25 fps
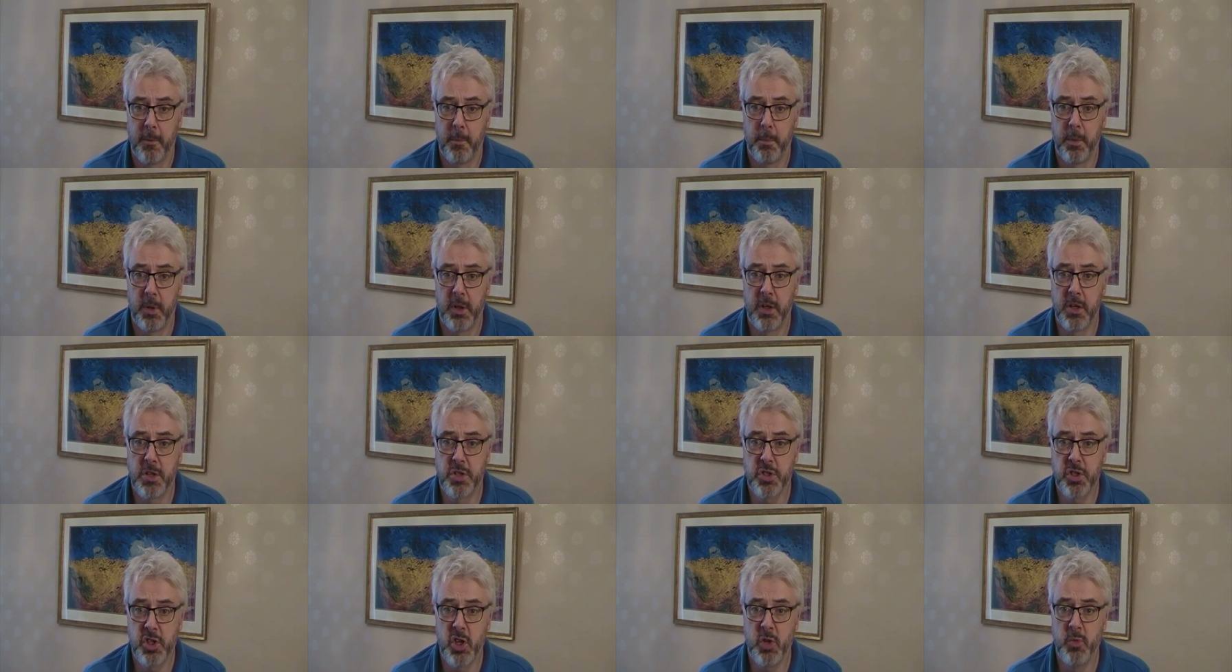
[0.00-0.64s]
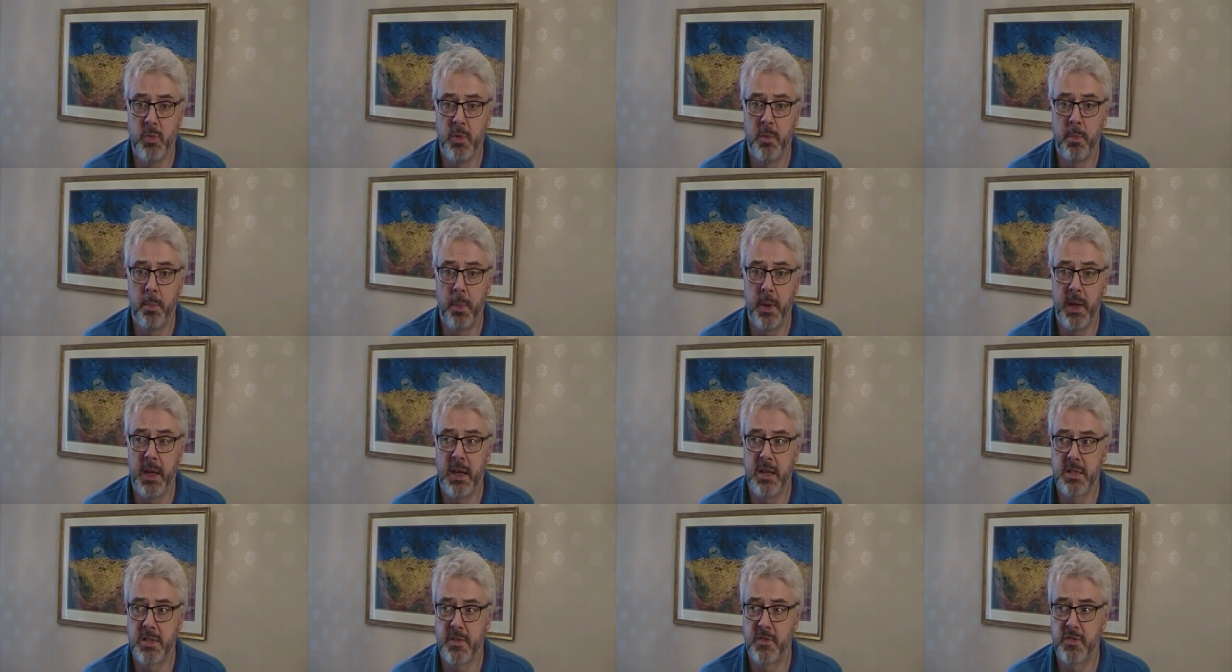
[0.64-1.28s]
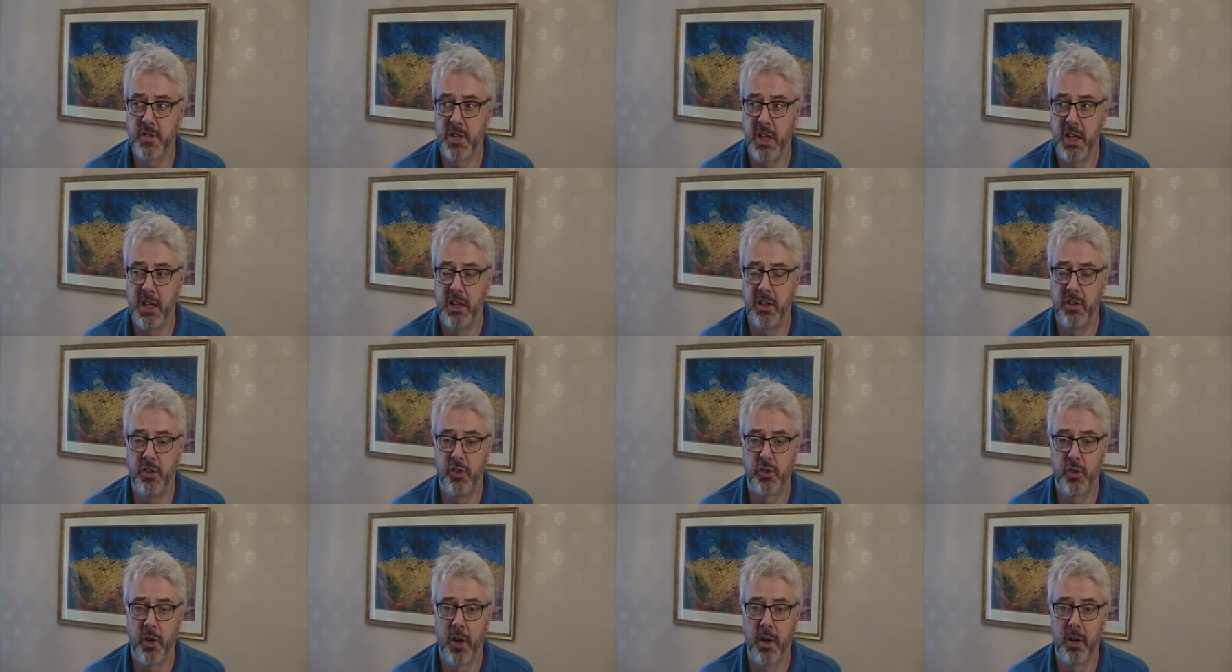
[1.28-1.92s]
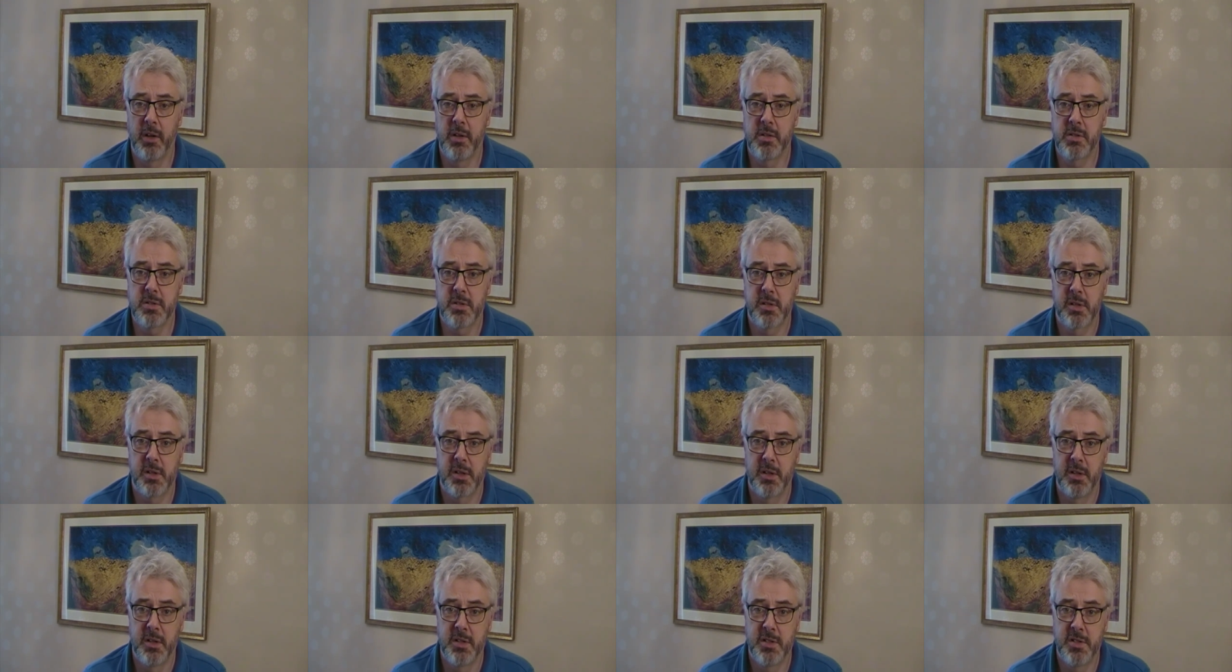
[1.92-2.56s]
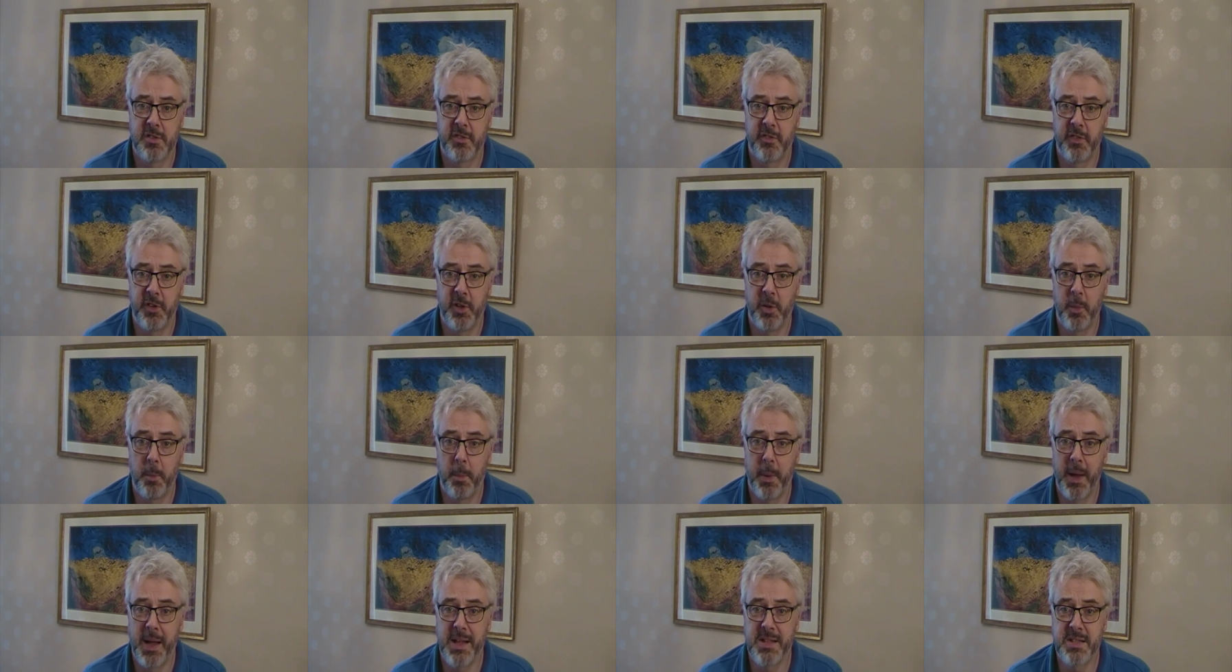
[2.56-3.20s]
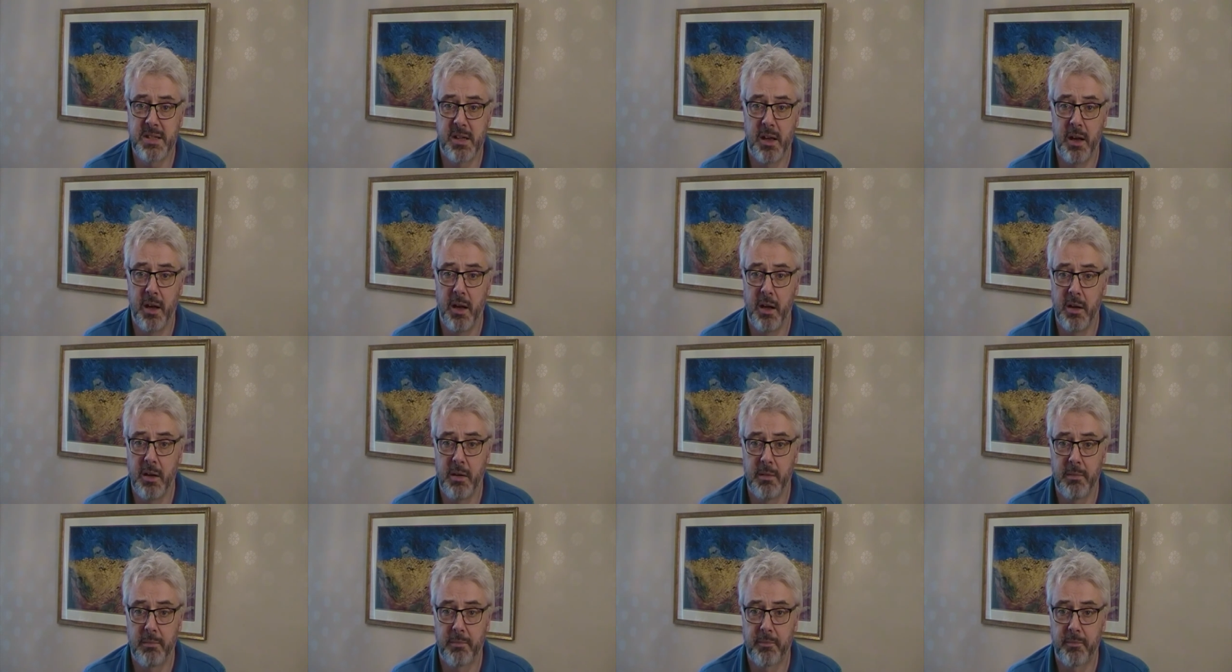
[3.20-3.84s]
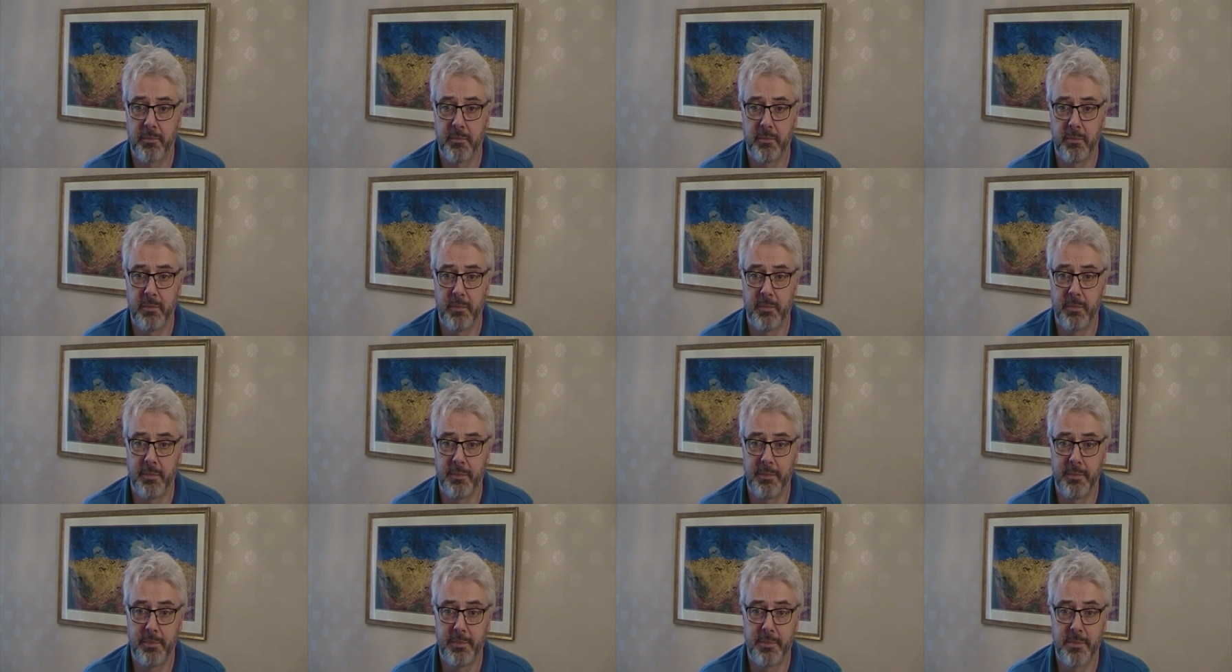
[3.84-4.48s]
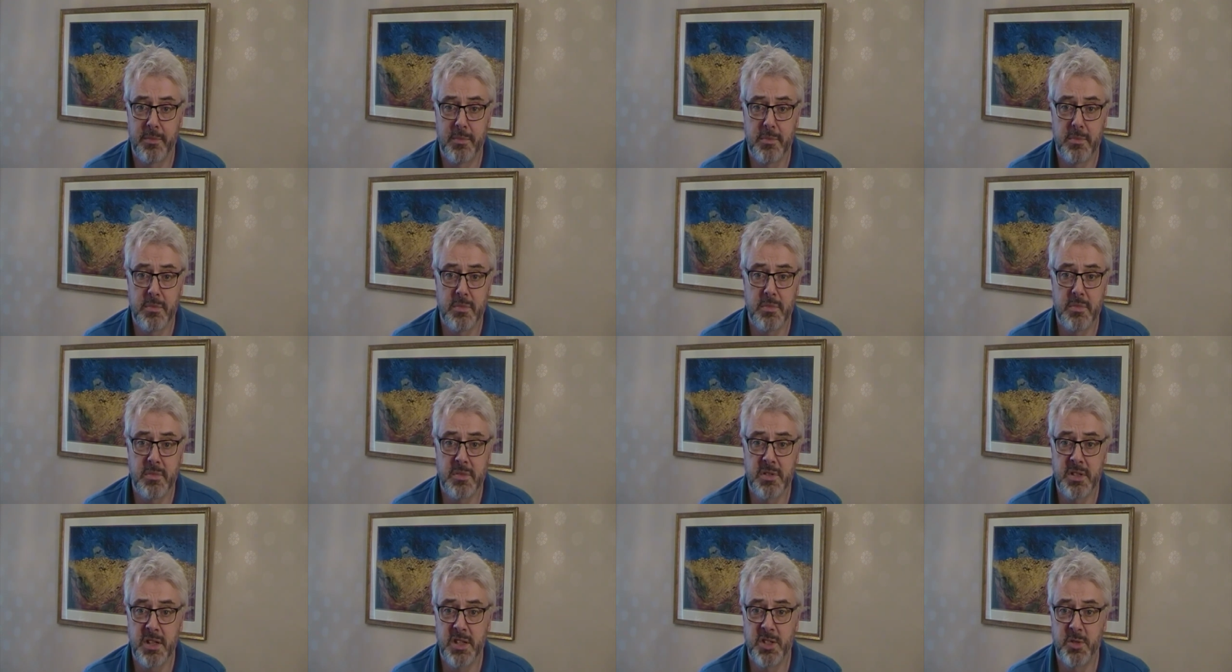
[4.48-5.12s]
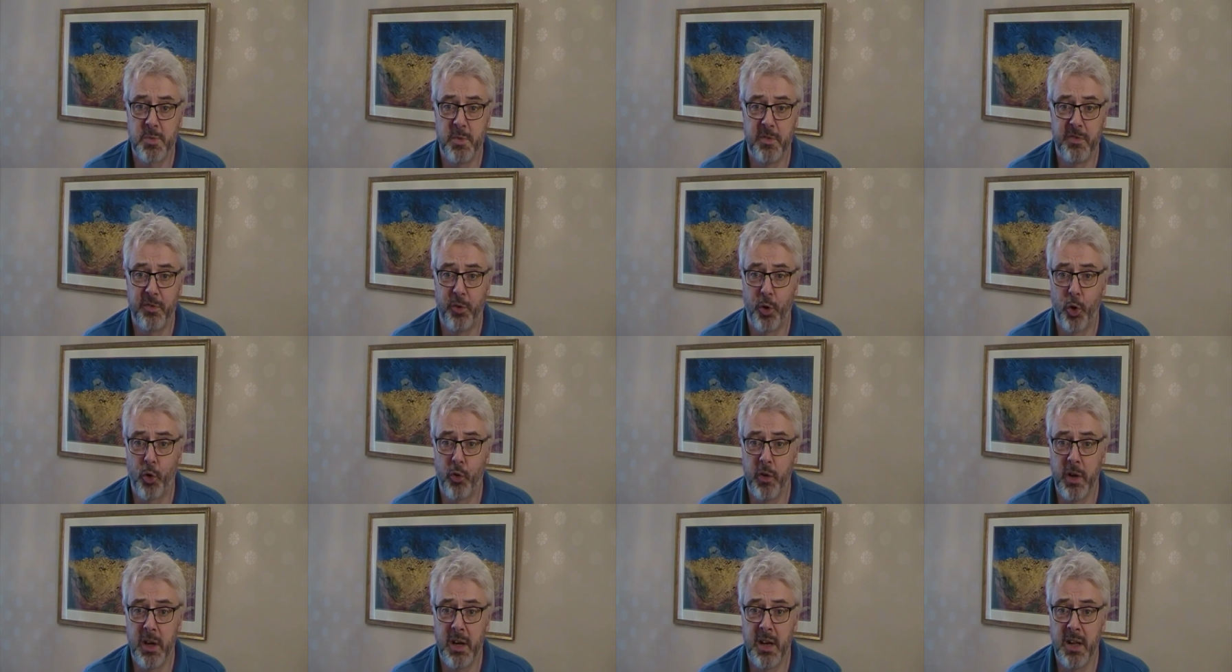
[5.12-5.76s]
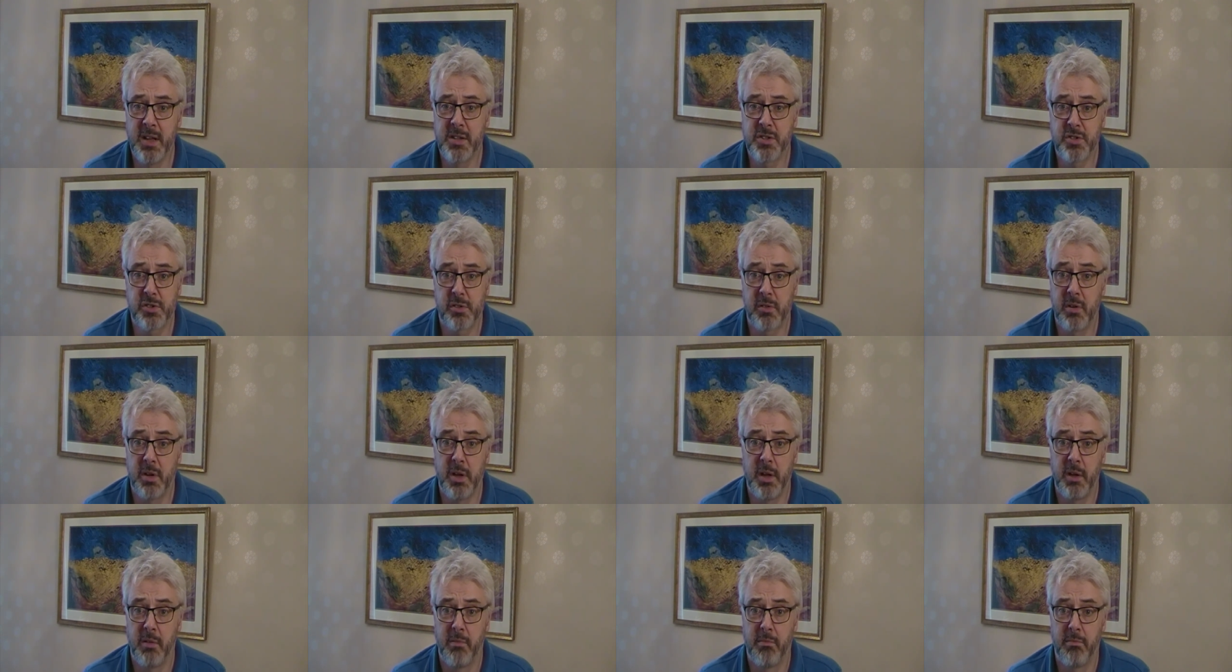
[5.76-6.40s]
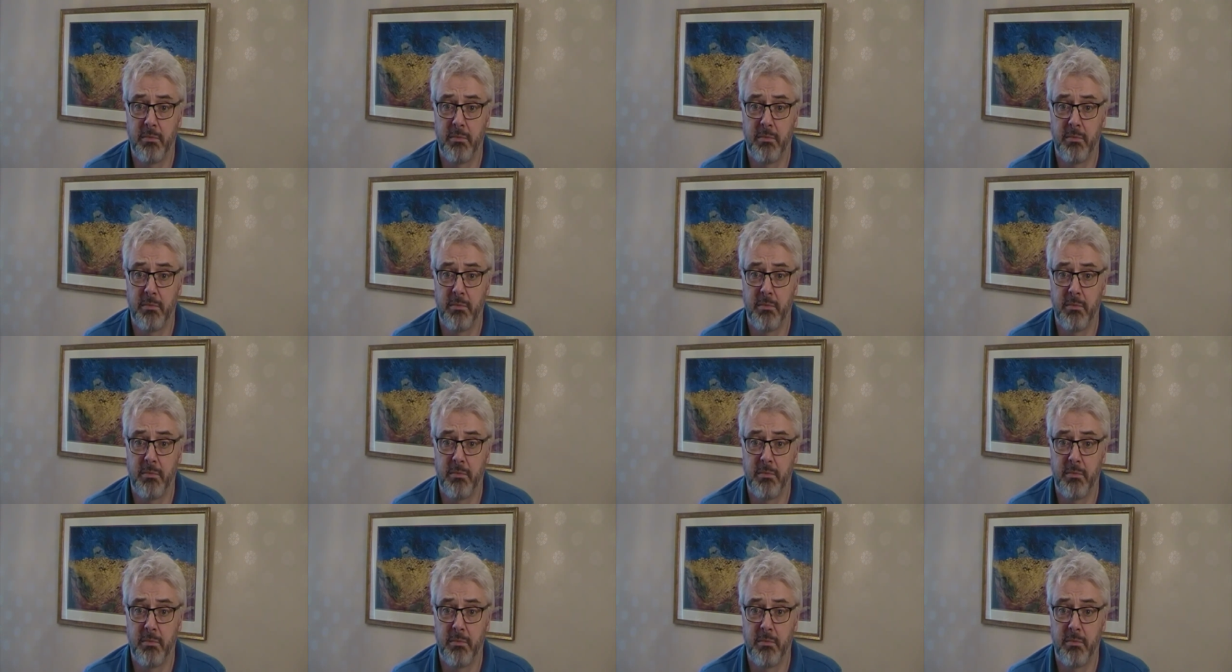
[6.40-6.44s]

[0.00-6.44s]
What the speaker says: because human beings have taken drugs to feel better since before written history.